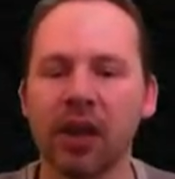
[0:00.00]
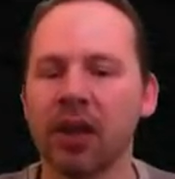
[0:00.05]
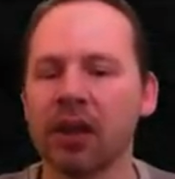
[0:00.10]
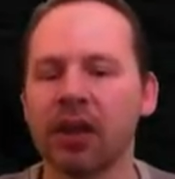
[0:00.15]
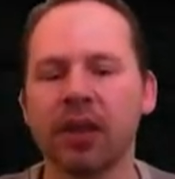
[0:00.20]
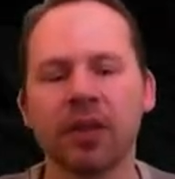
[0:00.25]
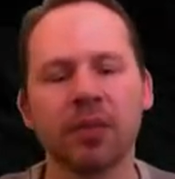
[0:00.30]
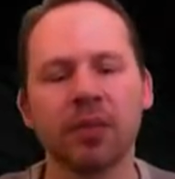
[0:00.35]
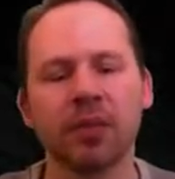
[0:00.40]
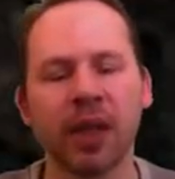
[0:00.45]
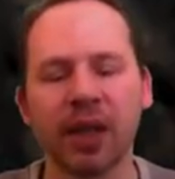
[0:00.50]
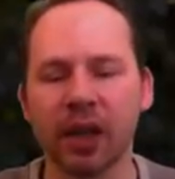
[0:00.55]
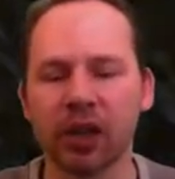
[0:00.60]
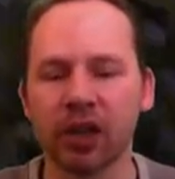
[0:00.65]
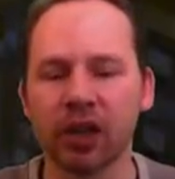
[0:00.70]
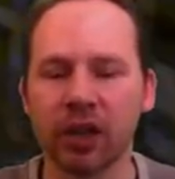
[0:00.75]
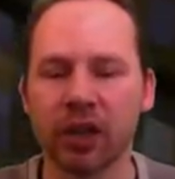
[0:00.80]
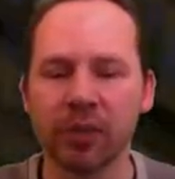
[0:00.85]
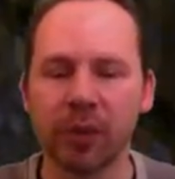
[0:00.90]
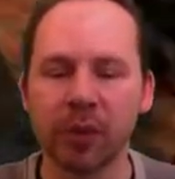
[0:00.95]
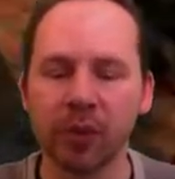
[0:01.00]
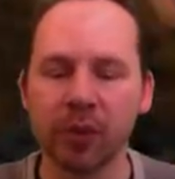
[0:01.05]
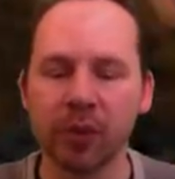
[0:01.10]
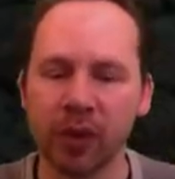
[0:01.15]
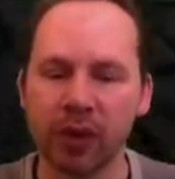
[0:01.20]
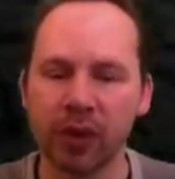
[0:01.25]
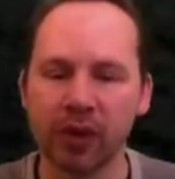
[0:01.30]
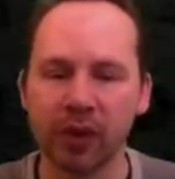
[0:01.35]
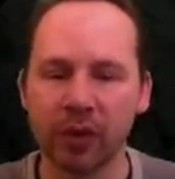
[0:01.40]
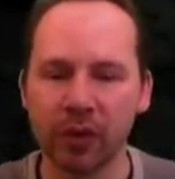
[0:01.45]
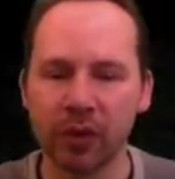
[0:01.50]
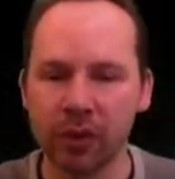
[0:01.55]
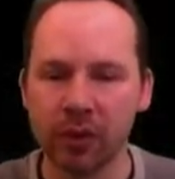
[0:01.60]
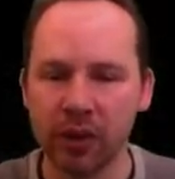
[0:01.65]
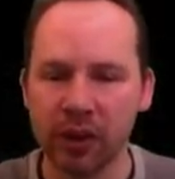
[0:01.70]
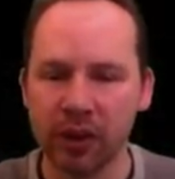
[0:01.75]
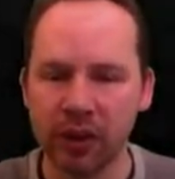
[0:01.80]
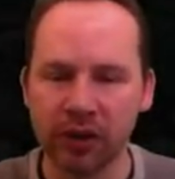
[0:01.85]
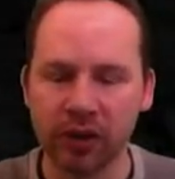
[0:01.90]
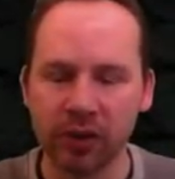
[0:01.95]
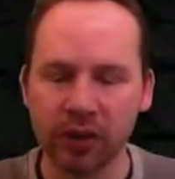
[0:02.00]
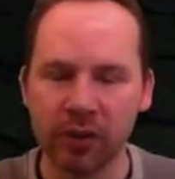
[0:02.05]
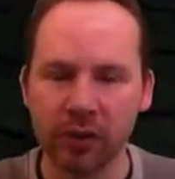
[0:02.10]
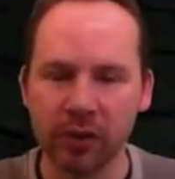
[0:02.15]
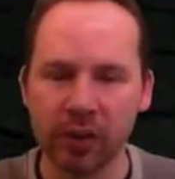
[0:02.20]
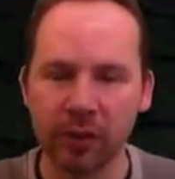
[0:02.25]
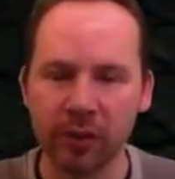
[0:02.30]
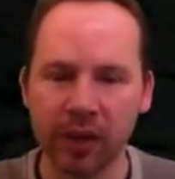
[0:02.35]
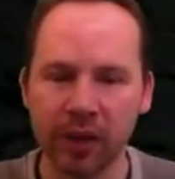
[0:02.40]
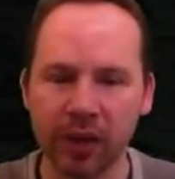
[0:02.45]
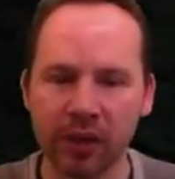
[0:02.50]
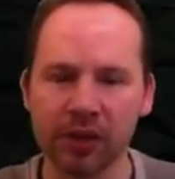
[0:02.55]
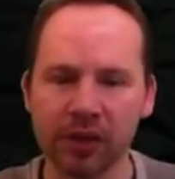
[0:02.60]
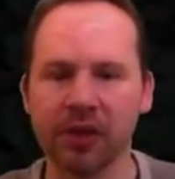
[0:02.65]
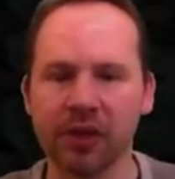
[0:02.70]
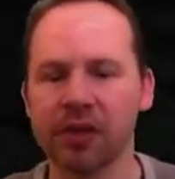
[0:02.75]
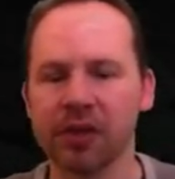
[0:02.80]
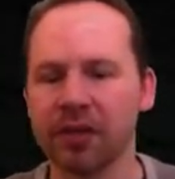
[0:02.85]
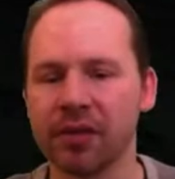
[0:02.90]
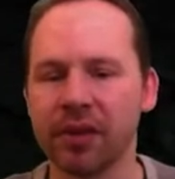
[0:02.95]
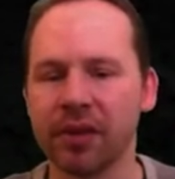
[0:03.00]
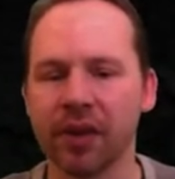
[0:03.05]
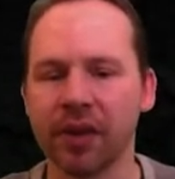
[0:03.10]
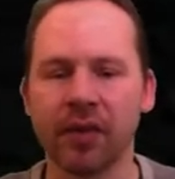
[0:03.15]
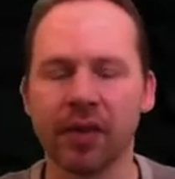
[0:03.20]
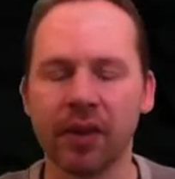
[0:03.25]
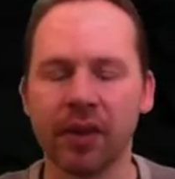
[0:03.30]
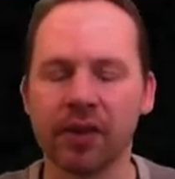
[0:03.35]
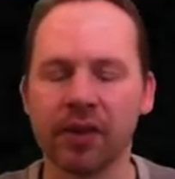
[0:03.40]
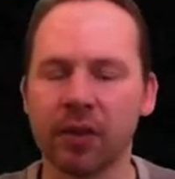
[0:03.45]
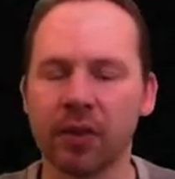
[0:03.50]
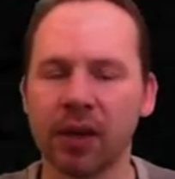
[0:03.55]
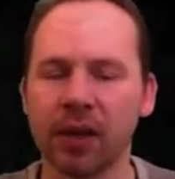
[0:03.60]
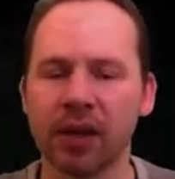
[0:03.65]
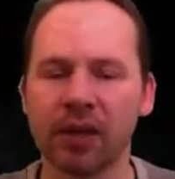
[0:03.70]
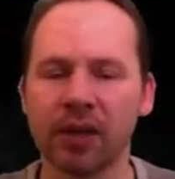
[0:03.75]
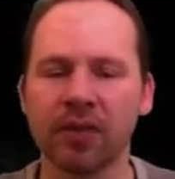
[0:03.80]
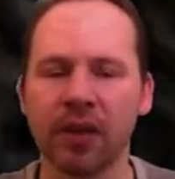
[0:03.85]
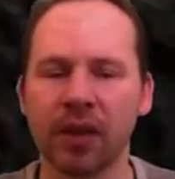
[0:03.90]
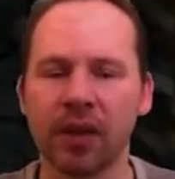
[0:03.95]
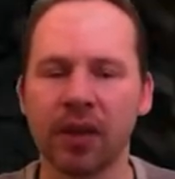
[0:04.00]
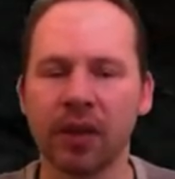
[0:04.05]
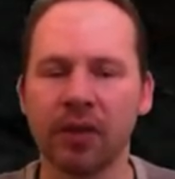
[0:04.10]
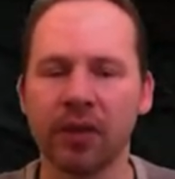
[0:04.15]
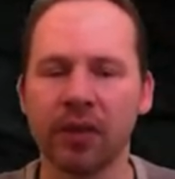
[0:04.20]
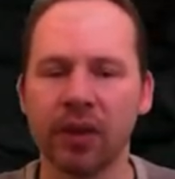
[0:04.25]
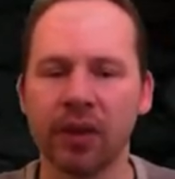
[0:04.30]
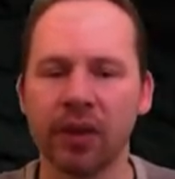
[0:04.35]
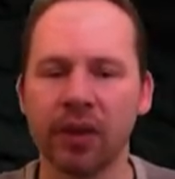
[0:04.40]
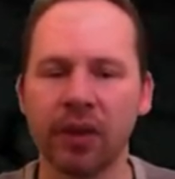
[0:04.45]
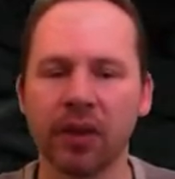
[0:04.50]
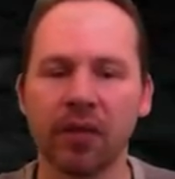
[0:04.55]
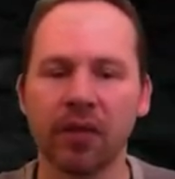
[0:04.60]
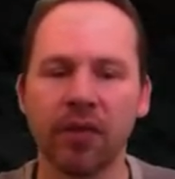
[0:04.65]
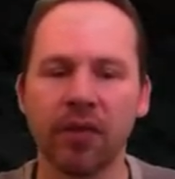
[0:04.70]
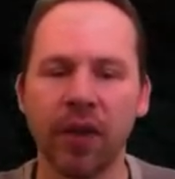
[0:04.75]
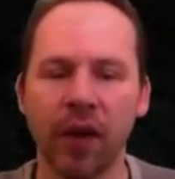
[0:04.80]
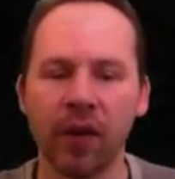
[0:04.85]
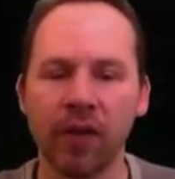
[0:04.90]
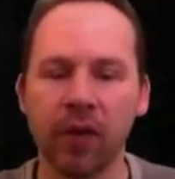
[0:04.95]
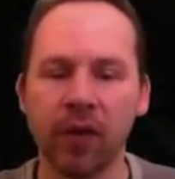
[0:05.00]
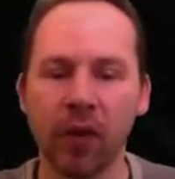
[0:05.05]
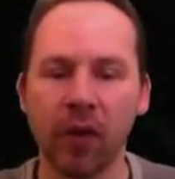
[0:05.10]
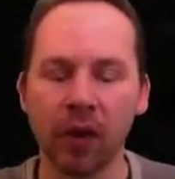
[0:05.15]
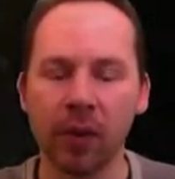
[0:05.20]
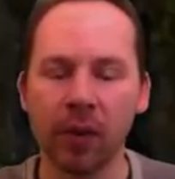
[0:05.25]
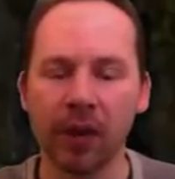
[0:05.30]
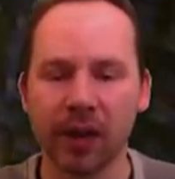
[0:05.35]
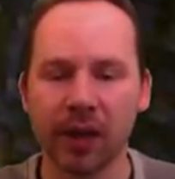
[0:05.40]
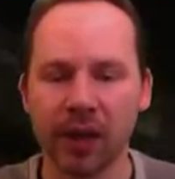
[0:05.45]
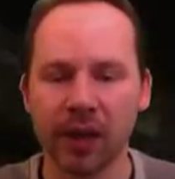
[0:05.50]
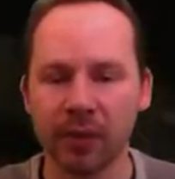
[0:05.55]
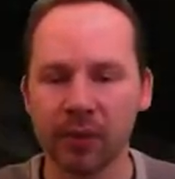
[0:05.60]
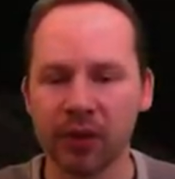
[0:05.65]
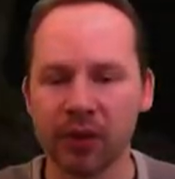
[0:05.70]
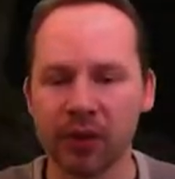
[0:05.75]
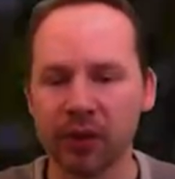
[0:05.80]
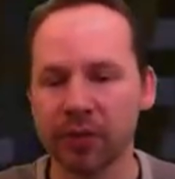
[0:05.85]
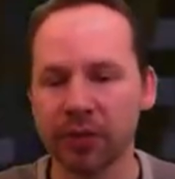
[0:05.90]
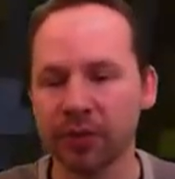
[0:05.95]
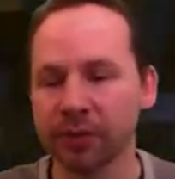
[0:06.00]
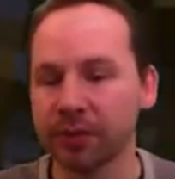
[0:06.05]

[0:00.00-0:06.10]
This might actually have been broken too, and I shouldn't blame the engine, because I think Fitzquake is very, very faithful when it comes to